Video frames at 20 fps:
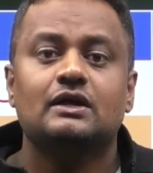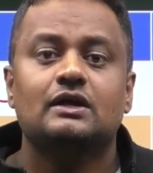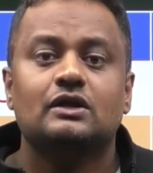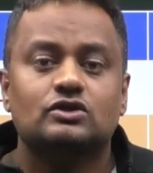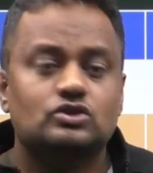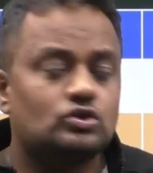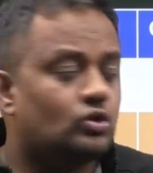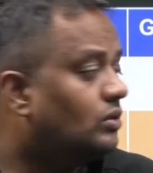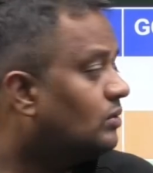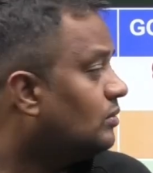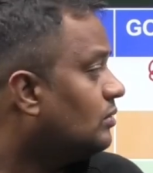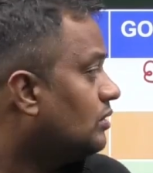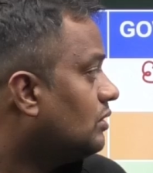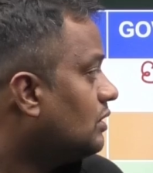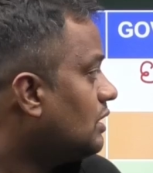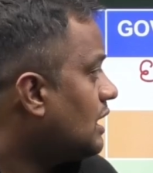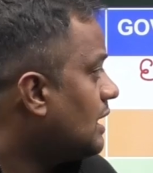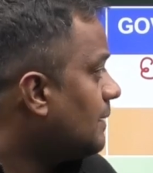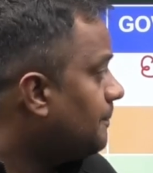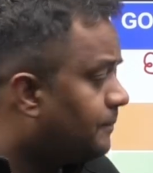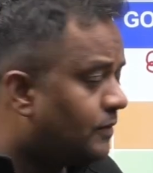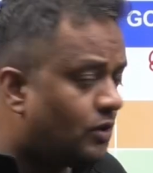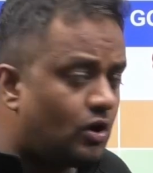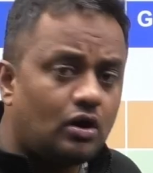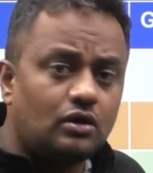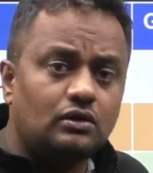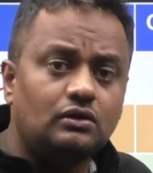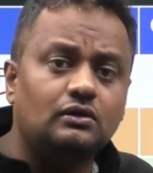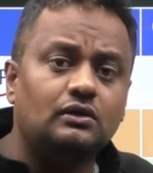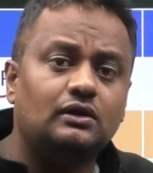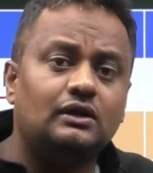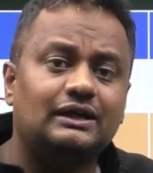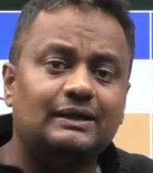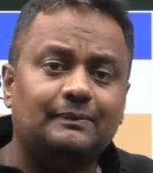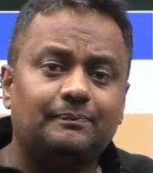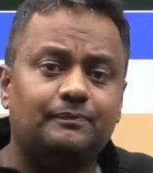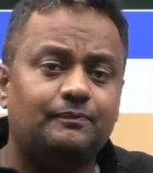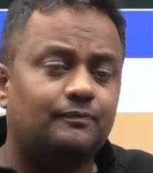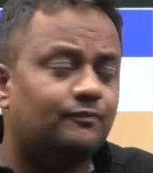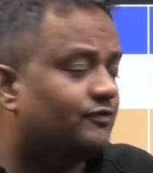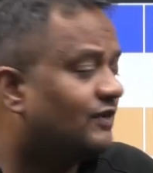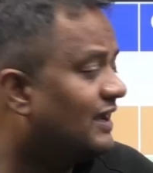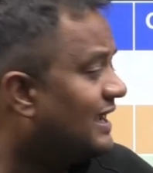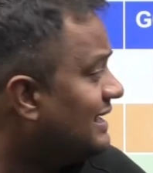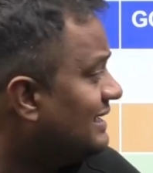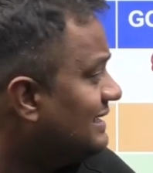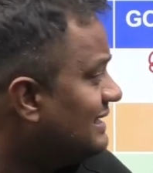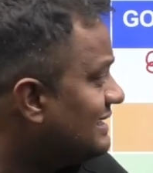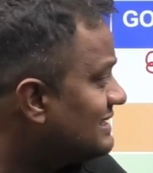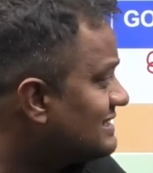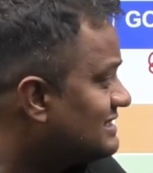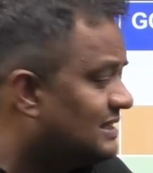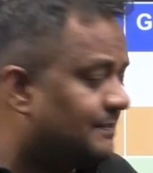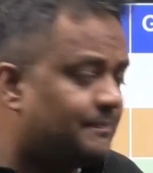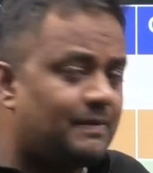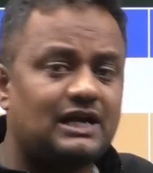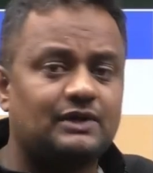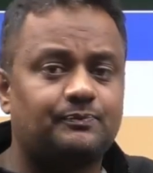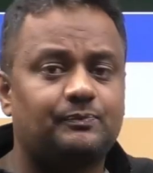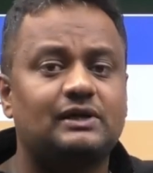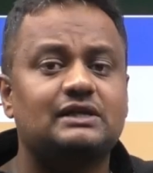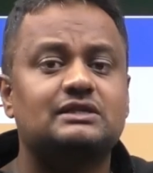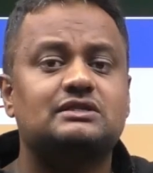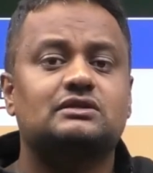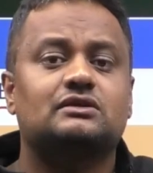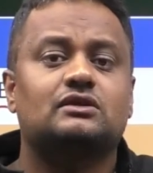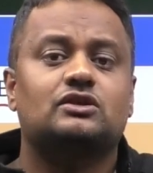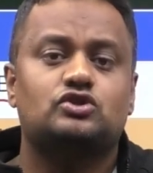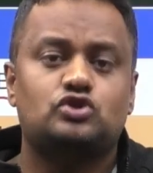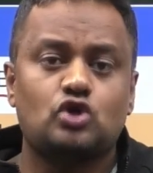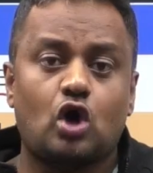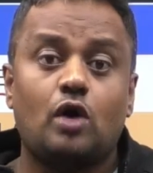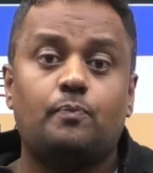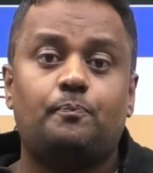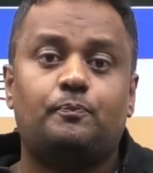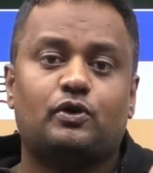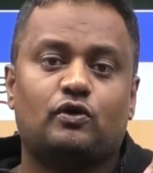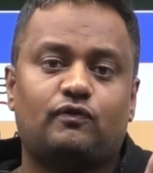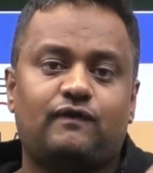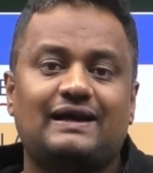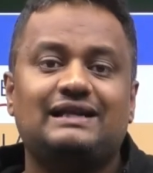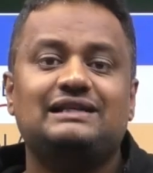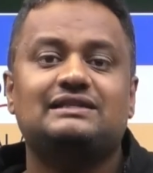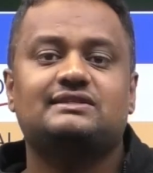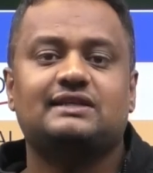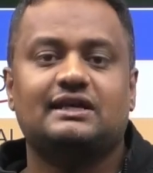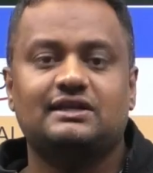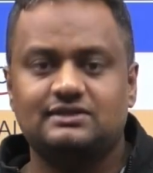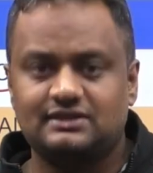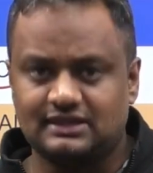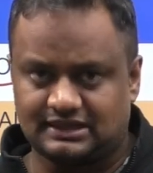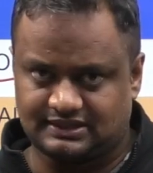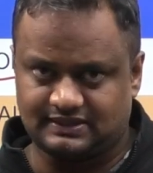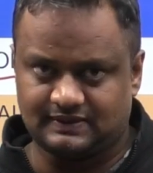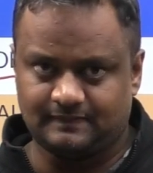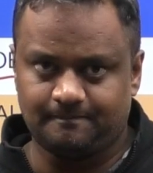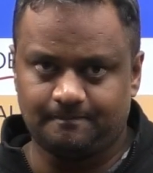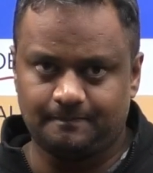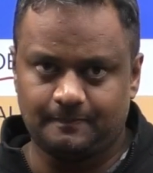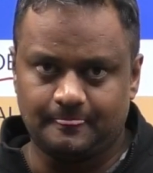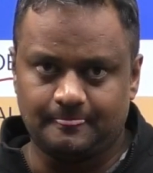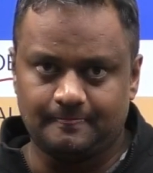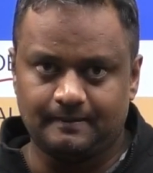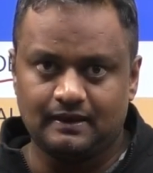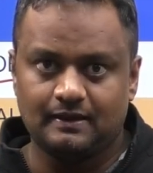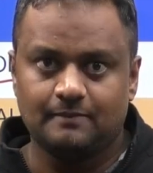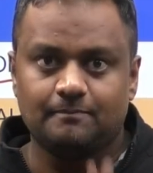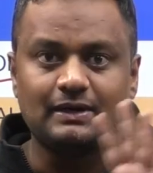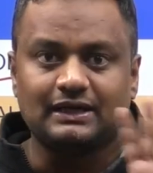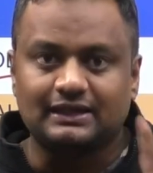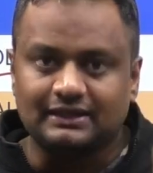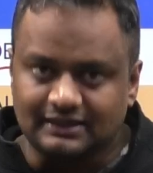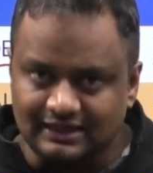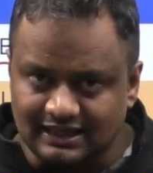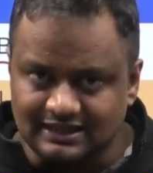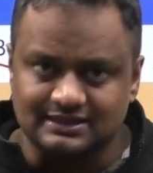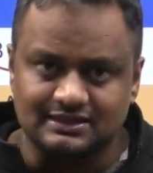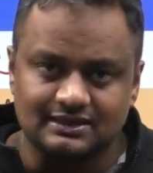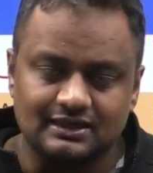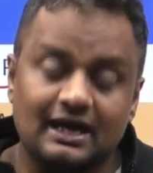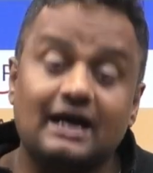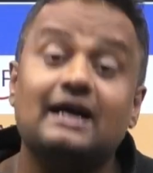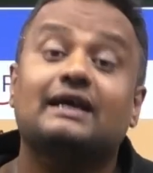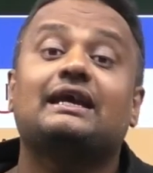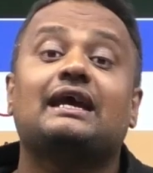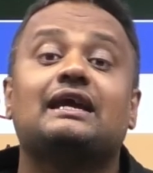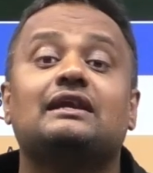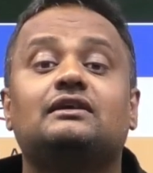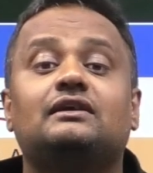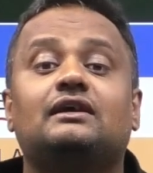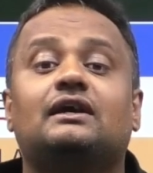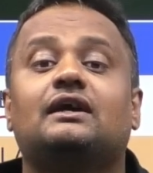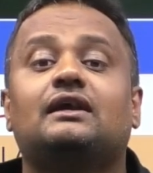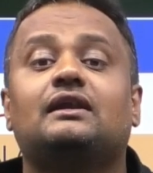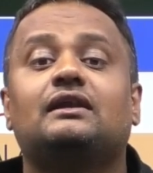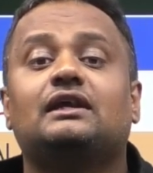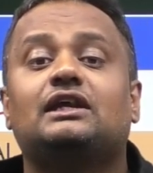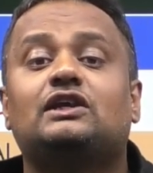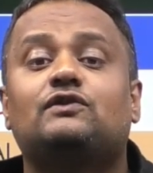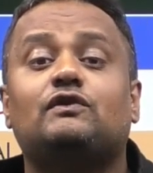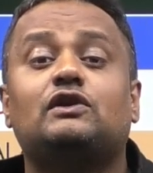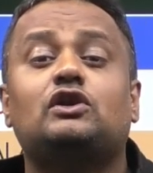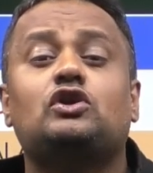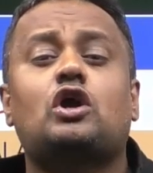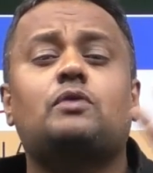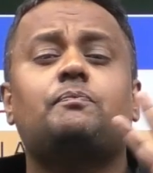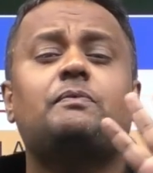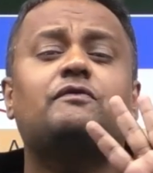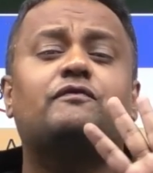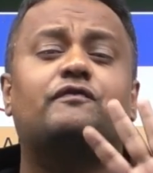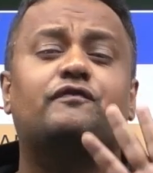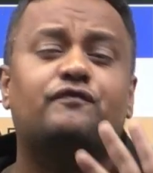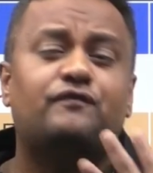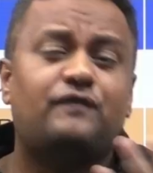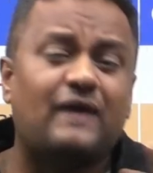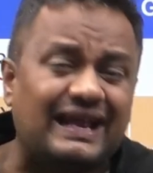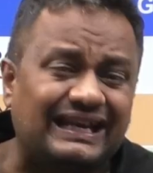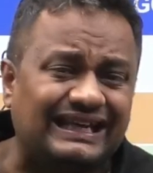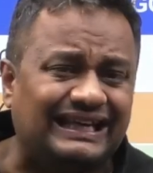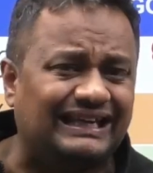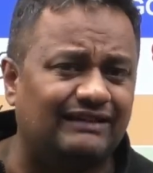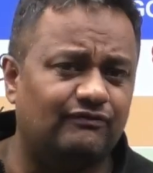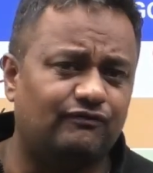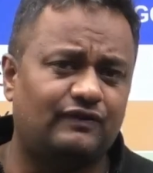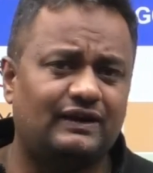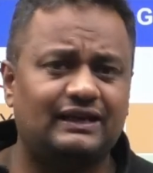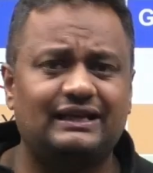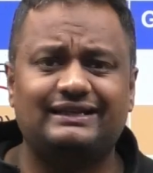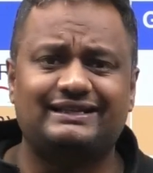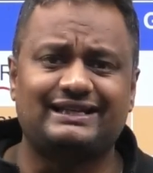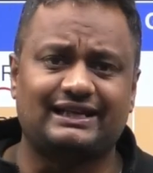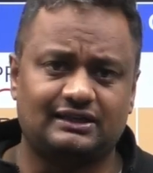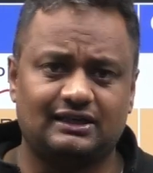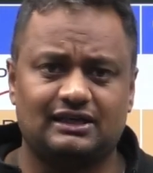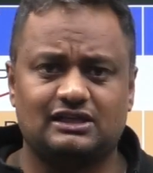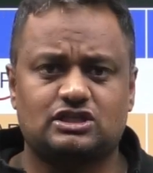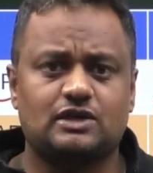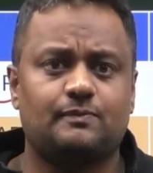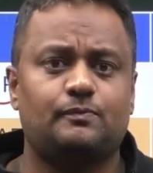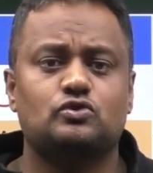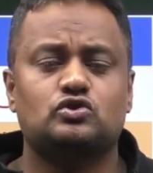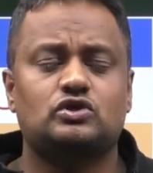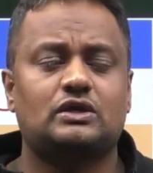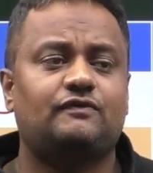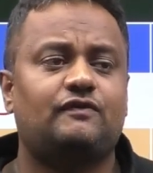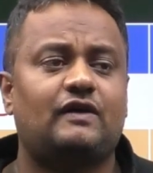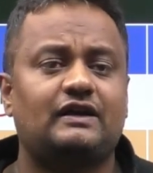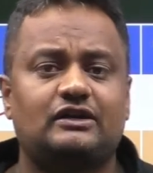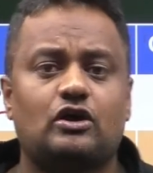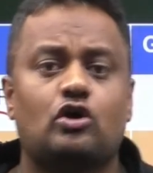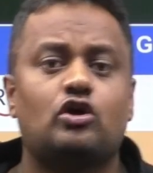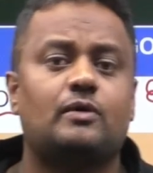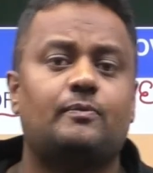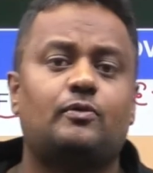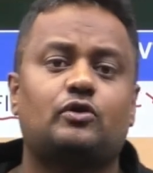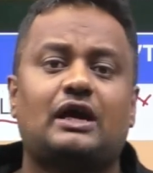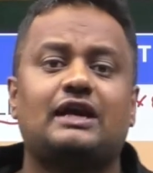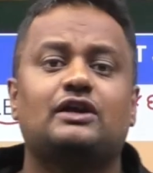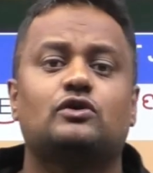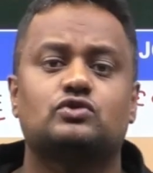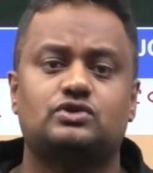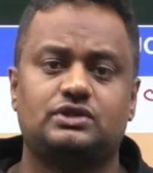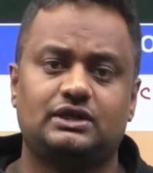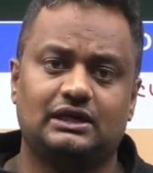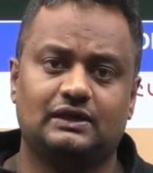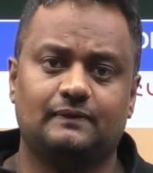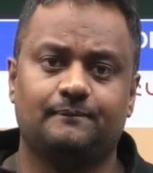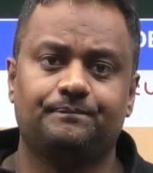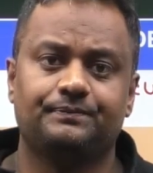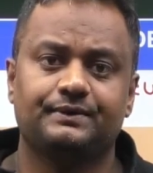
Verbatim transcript: So upon various departments, job profile changes. But yes, again here it will not be very technical. Suppose if I talk about IOCL.